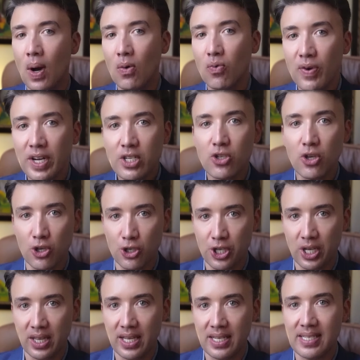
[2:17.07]
while
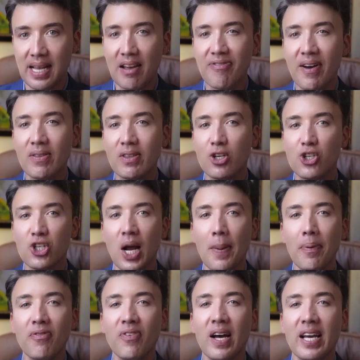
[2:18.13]
researching this, I found that
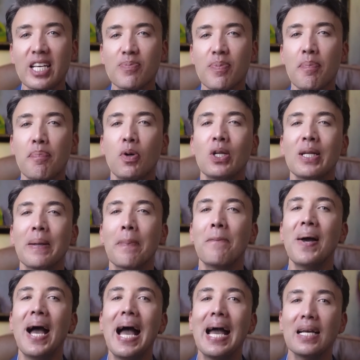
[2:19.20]
Shopify has been pulling
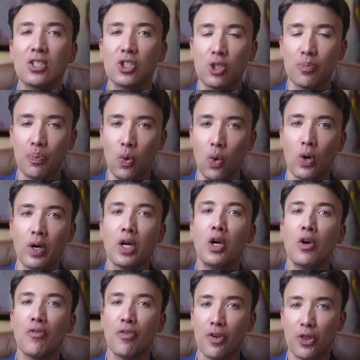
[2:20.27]
back support
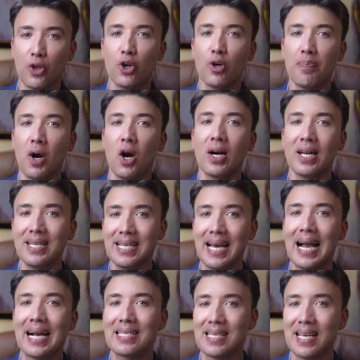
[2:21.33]
for third-party
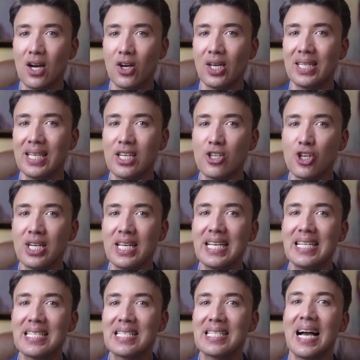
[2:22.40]
tax calculation
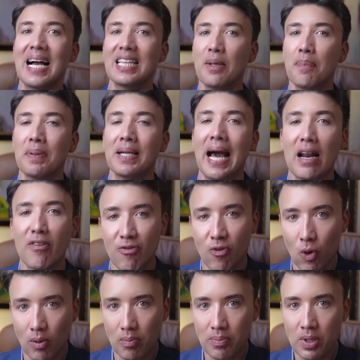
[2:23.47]
inside the
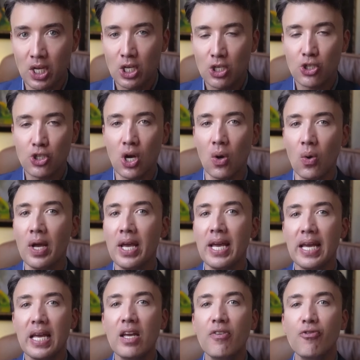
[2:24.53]
platform. So,
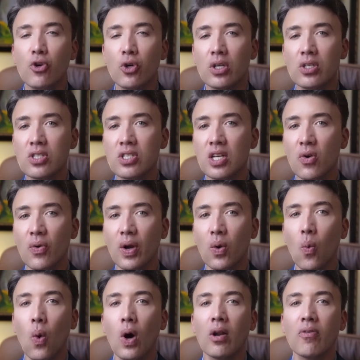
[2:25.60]
if you're
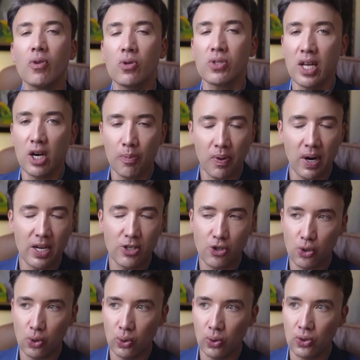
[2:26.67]
considering one of those enterprise
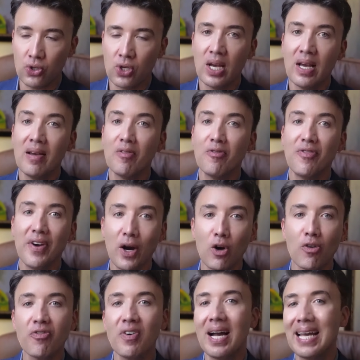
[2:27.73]
tools,
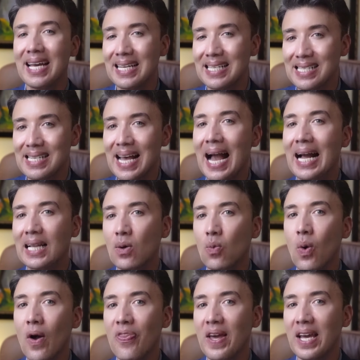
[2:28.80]
verify exactly
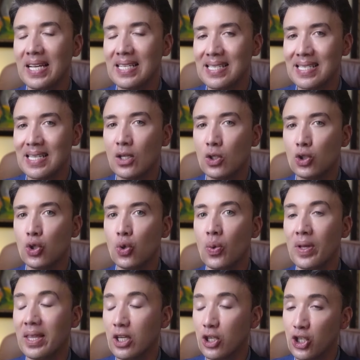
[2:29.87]
what they can still do
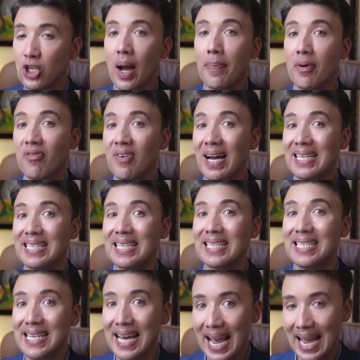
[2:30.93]
within Shopify
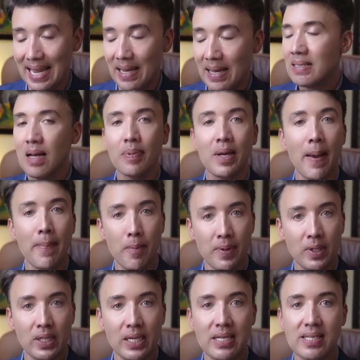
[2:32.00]
today. Some
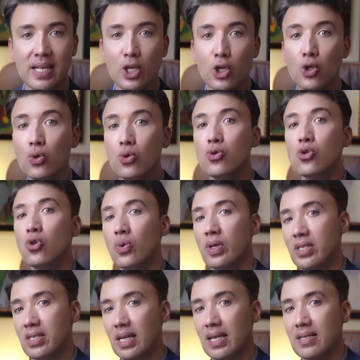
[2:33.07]
capabilities that used to
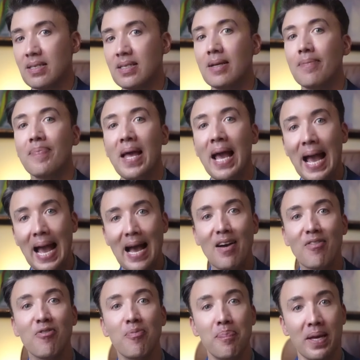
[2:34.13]
exist
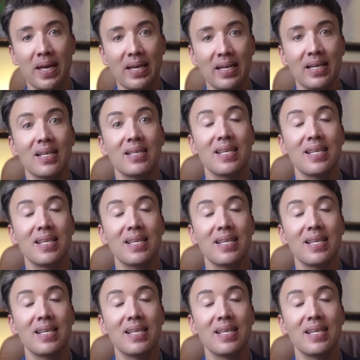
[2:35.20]
have been